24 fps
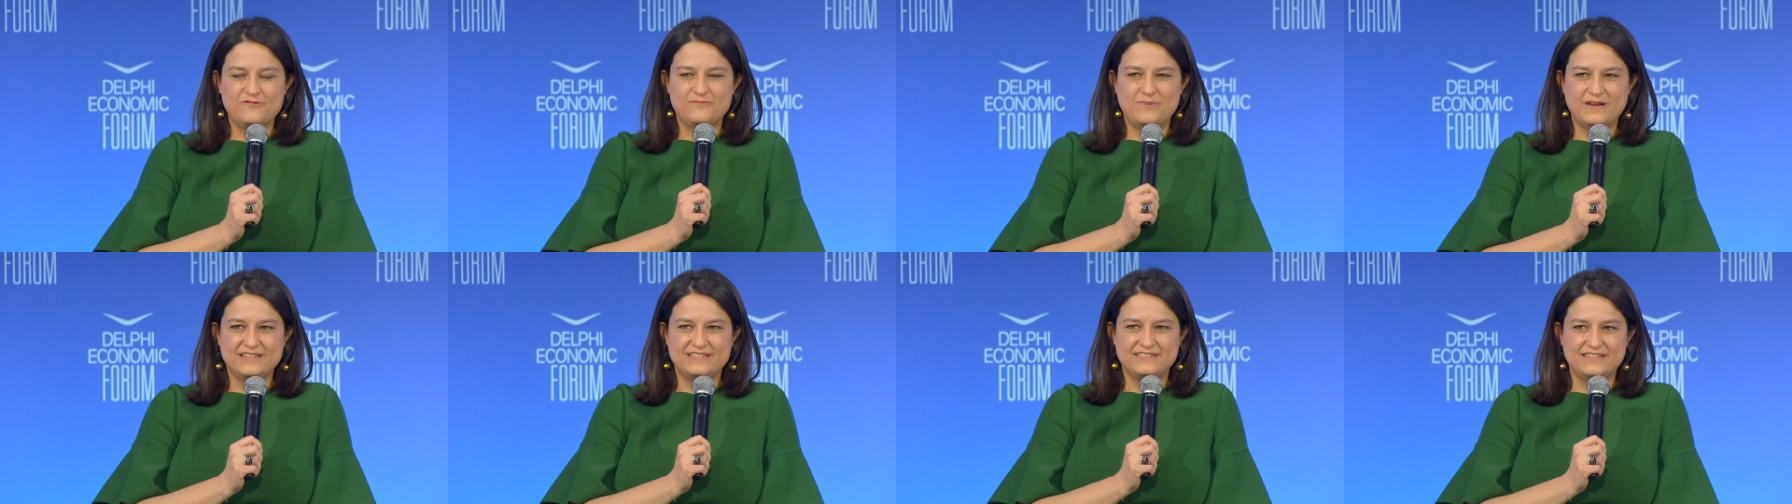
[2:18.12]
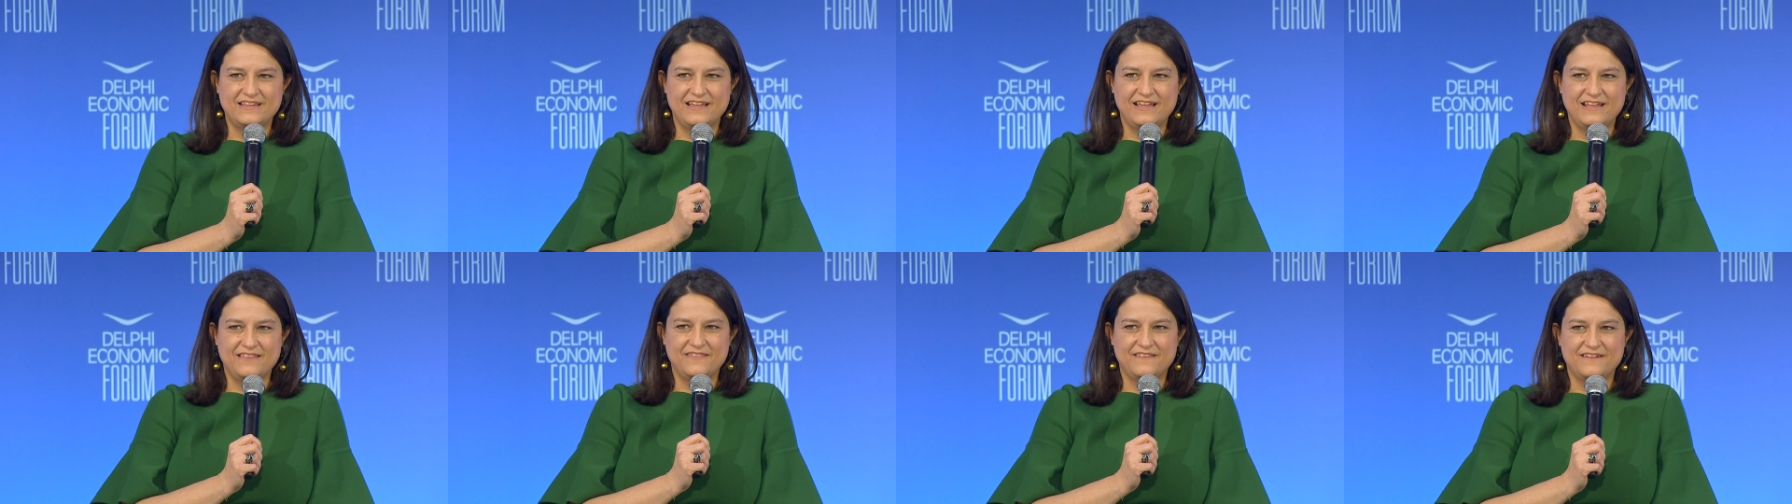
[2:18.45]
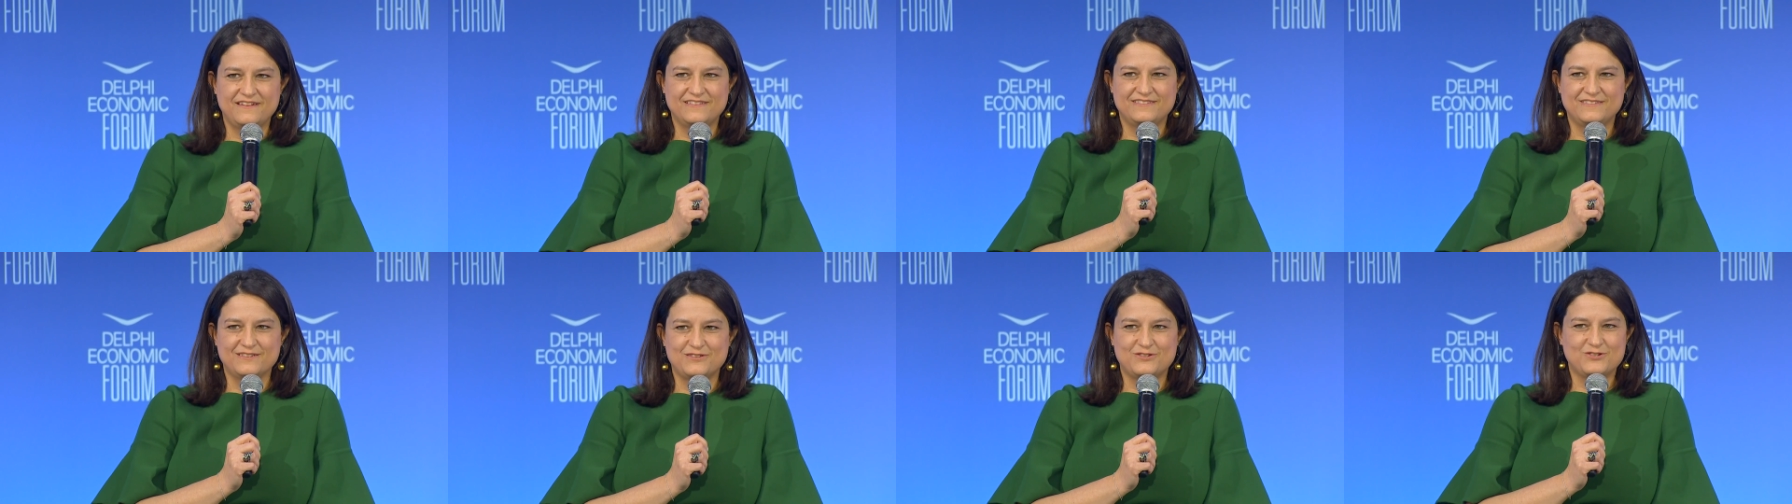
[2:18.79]
by saying that
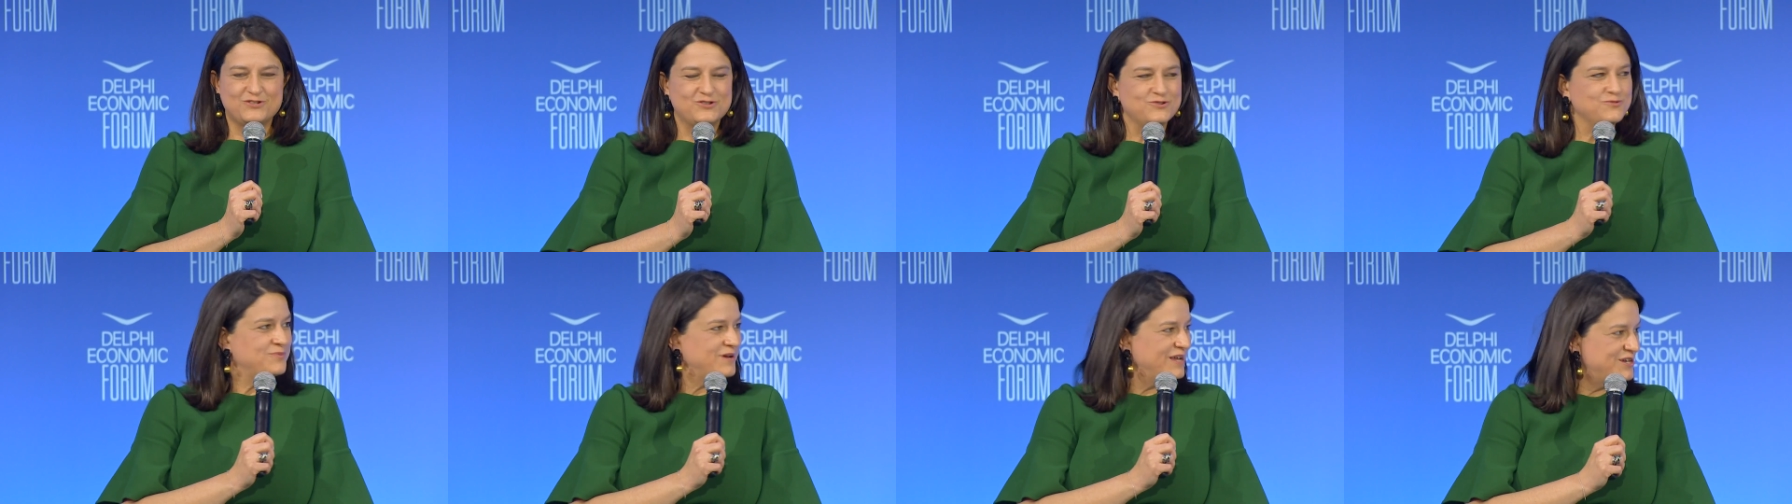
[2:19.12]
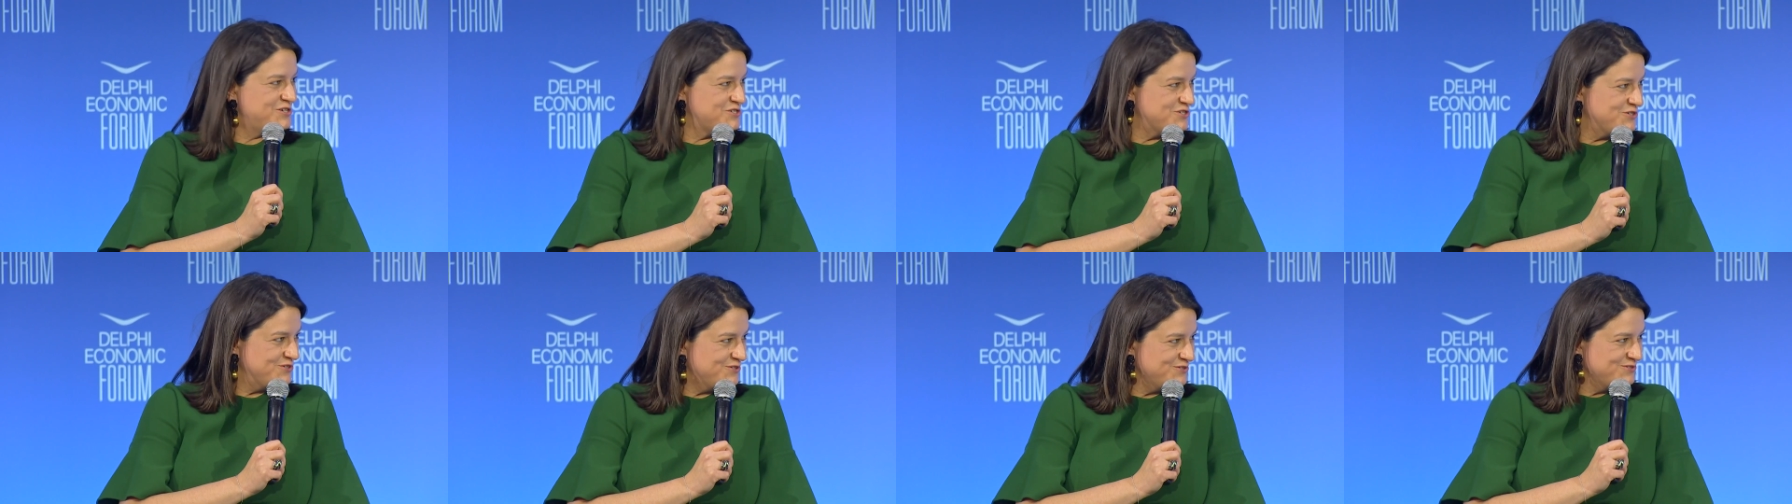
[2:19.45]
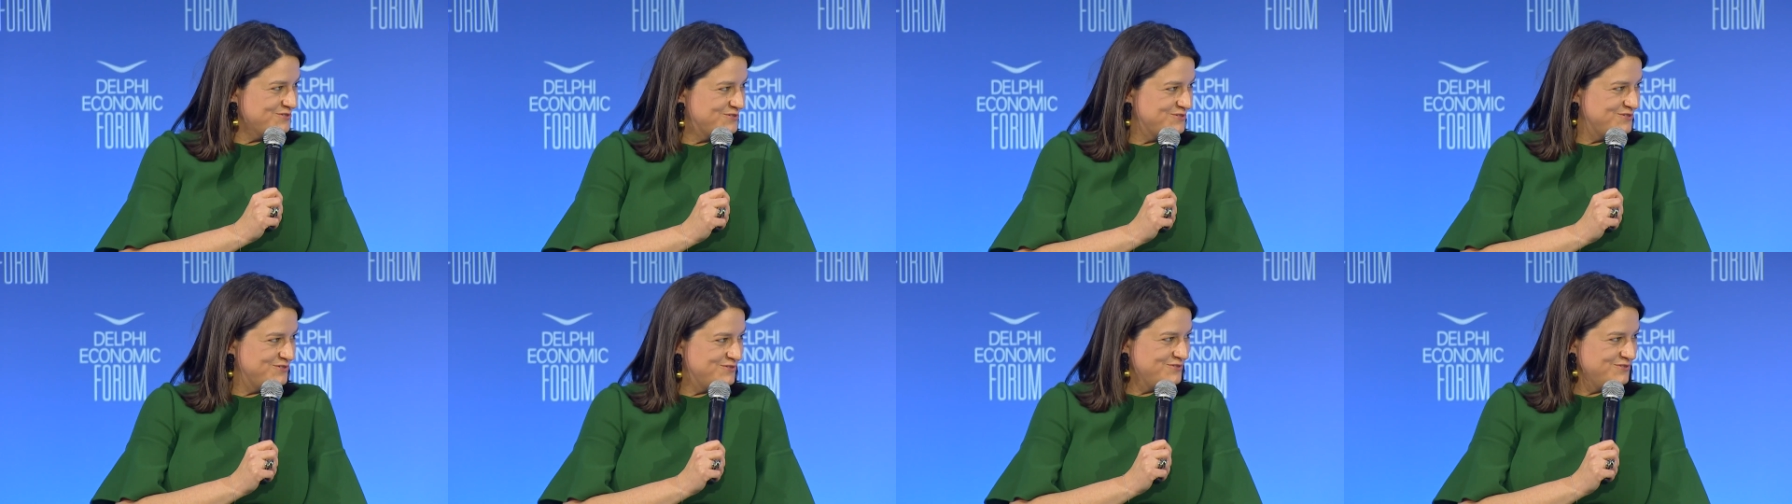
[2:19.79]
it's a true pleasure
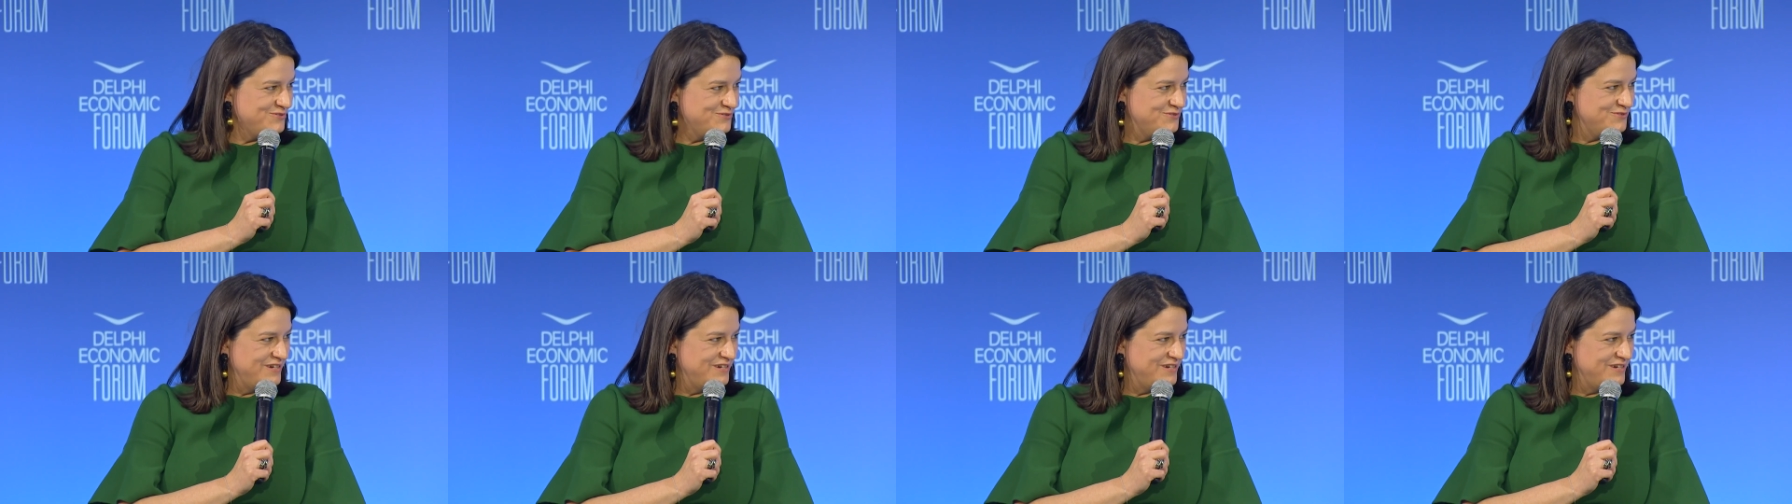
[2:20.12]
to